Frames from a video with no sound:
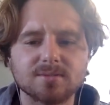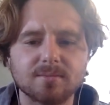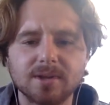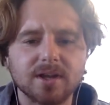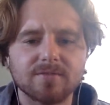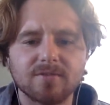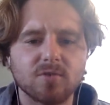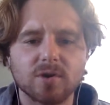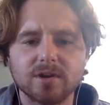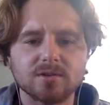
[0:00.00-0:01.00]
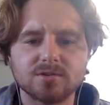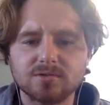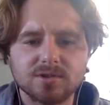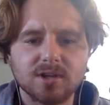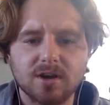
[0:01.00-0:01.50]
have been playing for 4 years, you
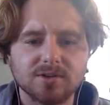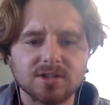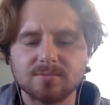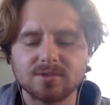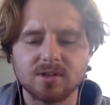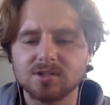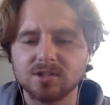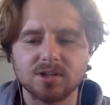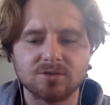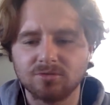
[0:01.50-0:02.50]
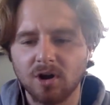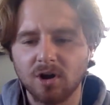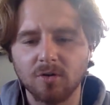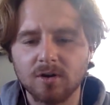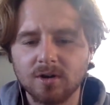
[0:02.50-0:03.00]
see how teams in this league
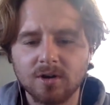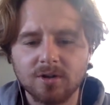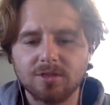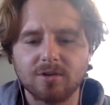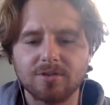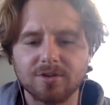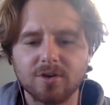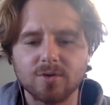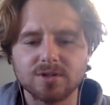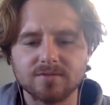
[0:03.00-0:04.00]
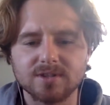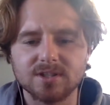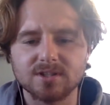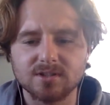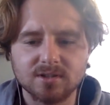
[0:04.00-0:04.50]
grow throughout the course of a
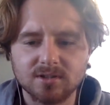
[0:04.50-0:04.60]
season.